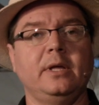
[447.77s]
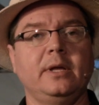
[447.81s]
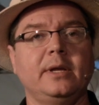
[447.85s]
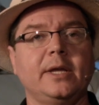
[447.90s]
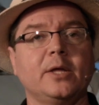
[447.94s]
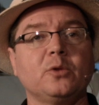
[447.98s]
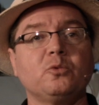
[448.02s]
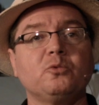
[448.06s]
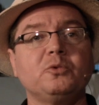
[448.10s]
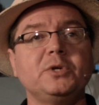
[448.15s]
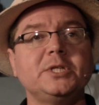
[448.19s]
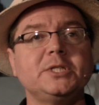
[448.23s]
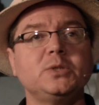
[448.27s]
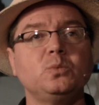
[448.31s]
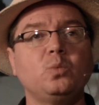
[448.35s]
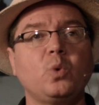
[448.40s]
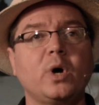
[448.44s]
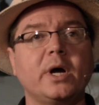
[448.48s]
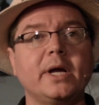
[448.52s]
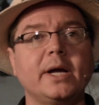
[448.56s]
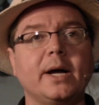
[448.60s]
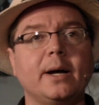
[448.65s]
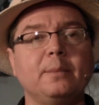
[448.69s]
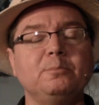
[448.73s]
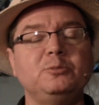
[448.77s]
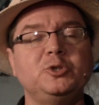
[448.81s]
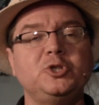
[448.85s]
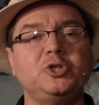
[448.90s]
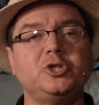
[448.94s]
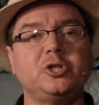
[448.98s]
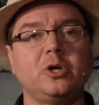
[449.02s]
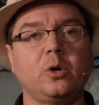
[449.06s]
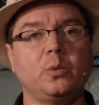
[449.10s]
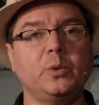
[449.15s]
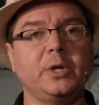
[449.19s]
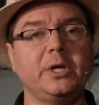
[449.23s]
Now, the reason why I'm
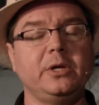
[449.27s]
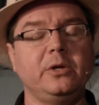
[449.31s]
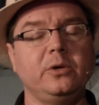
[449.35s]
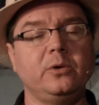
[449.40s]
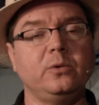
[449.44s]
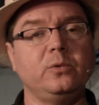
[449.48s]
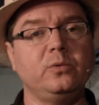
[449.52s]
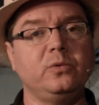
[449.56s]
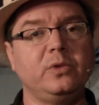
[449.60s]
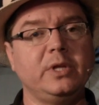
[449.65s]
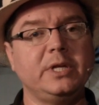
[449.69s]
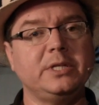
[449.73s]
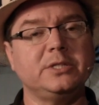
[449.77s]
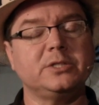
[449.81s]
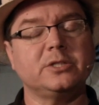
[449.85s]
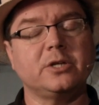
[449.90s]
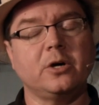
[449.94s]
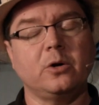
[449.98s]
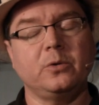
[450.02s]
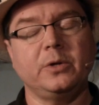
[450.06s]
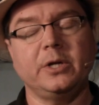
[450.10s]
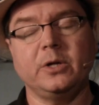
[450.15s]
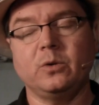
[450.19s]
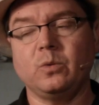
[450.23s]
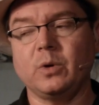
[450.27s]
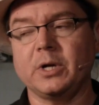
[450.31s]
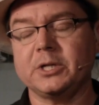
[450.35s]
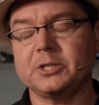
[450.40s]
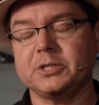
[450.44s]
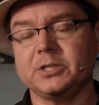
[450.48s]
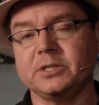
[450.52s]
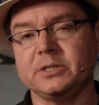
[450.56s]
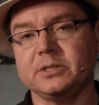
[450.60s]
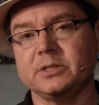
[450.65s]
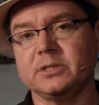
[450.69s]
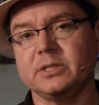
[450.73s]
showing you these coding
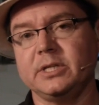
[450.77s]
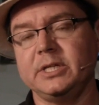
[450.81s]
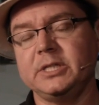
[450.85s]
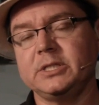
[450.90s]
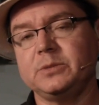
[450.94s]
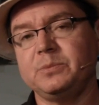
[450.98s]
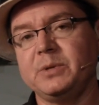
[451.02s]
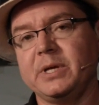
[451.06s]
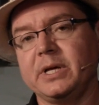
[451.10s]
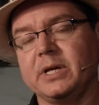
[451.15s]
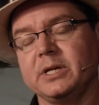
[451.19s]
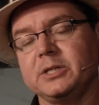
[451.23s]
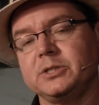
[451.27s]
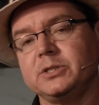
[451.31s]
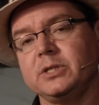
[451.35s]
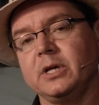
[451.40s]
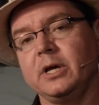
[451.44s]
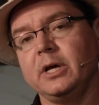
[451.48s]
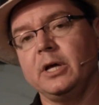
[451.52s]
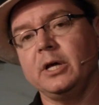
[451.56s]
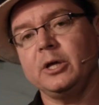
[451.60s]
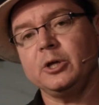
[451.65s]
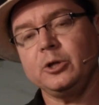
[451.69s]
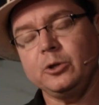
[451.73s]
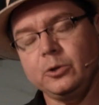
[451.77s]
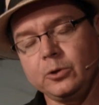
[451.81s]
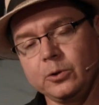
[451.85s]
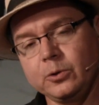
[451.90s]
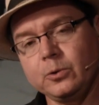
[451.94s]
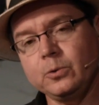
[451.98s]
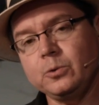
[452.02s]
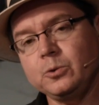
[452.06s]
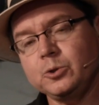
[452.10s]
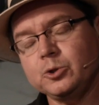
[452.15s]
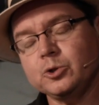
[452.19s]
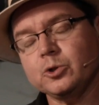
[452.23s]
questions is because
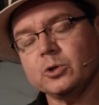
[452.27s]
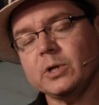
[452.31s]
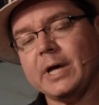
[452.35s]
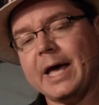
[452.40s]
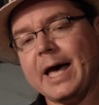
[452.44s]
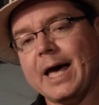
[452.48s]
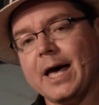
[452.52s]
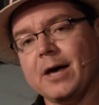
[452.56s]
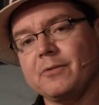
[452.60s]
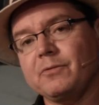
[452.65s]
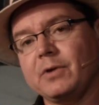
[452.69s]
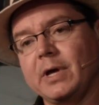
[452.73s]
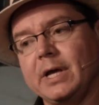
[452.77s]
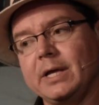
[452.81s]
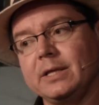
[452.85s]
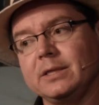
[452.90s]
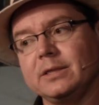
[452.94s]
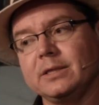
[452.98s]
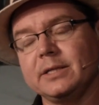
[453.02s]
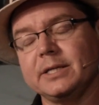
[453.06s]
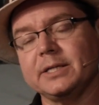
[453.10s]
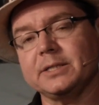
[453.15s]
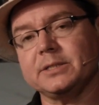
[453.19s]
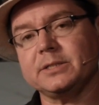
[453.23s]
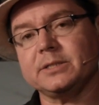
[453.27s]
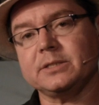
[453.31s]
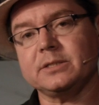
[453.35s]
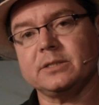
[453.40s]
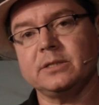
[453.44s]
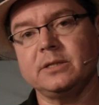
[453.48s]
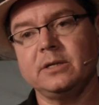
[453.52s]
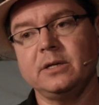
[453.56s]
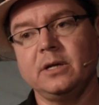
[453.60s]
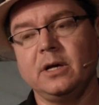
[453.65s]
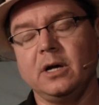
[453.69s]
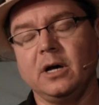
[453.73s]
you should have a list
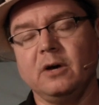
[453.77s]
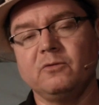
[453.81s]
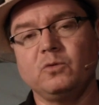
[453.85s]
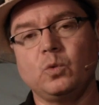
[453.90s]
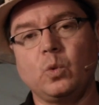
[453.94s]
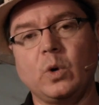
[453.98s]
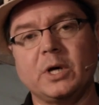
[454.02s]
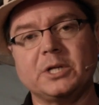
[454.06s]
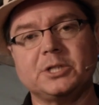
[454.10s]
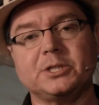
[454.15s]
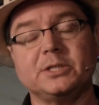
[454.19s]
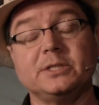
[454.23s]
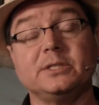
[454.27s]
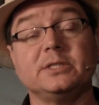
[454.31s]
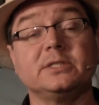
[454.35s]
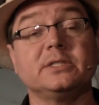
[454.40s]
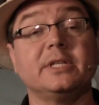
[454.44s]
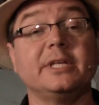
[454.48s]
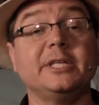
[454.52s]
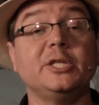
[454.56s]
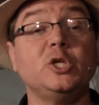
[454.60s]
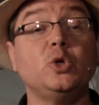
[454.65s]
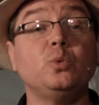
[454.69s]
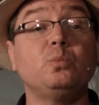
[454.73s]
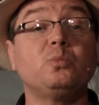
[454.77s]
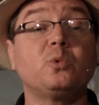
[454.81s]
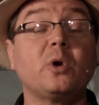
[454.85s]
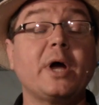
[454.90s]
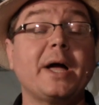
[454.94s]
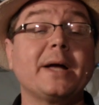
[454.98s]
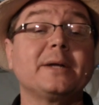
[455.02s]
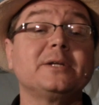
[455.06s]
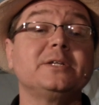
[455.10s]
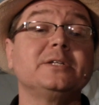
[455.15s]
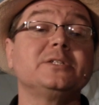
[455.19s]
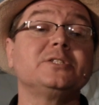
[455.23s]
of questions that you
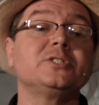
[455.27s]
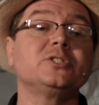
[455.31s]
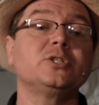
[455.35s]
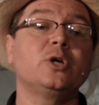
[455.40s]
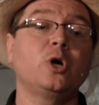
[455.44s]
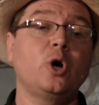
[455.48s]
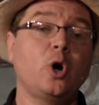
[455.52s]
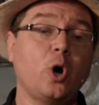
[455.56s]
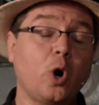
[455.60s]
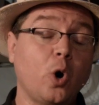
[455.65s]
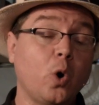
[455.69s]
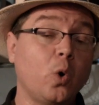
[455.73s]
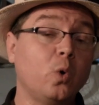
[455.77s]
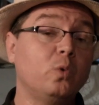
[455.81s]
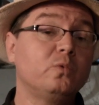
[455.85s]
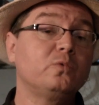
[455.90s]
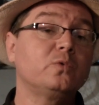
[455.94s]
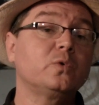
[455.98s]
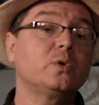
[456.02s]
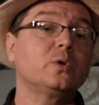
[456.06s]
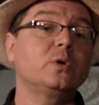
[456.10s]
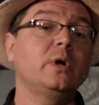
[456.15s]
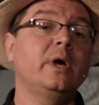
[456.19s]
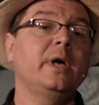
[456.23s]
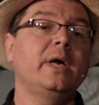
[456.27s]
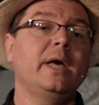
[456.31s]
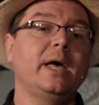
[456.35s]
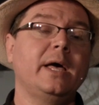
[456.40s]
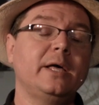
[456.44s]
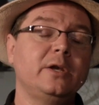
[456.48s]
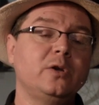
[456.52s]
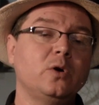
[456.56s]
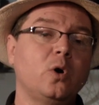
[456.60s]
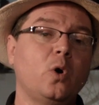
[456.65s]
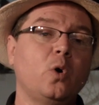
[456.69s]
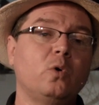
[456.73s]
practice over
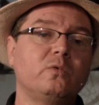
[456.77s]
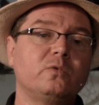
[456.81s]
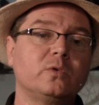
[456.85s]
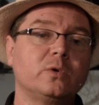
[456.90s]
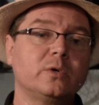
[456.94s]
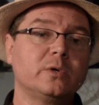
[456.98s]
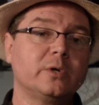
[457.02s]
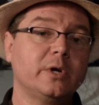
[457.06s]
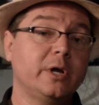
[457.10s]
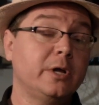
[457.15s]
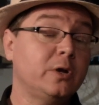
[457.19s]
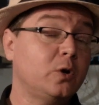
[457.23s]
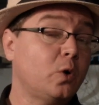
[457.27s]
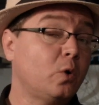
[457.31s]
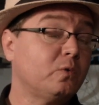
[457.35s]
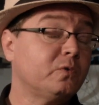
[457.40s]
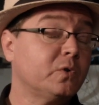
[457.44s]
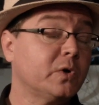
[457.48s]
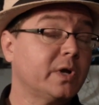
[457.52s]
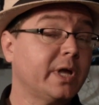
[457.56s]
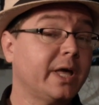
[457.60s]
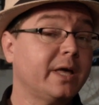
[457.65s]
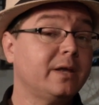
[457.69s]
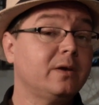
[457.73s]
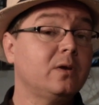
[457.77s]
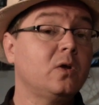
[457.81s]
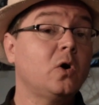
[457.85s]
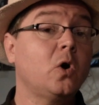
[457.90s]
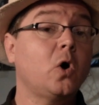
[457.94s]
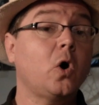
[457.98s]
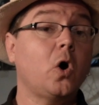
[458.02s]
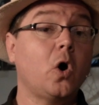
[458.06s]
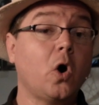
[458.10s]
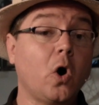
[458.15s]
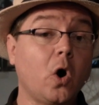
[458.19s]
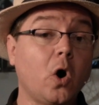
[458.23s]
and over and over again
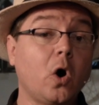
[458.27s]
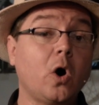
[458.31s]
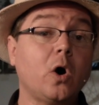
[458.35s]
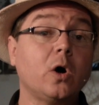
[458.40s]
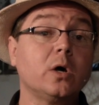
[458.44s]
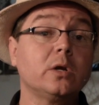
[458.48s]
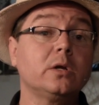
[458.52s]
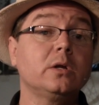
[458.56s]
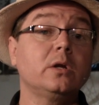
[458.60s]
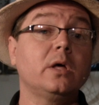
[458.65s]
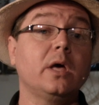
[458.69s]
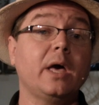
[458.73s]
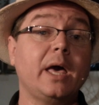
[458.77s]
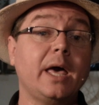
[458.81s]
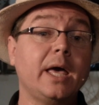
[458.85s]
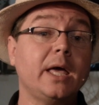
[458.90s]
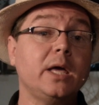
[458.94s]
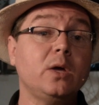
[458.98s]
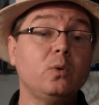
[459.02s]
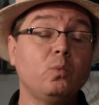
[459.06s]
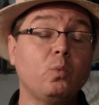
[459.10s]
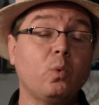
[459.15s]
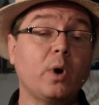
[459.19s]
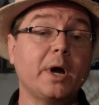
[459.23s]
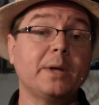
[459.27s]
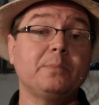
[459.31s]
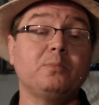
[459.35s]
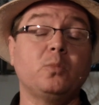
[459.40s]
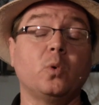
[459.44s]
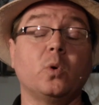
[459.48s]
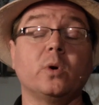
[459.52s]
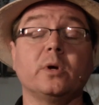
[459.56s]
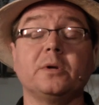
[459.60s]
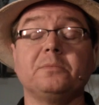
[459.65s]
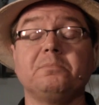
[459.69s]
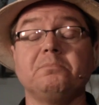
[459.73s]
on a
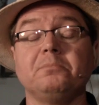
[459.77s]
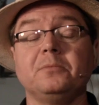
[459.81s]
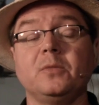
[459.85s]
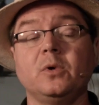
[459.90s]
whiteboard.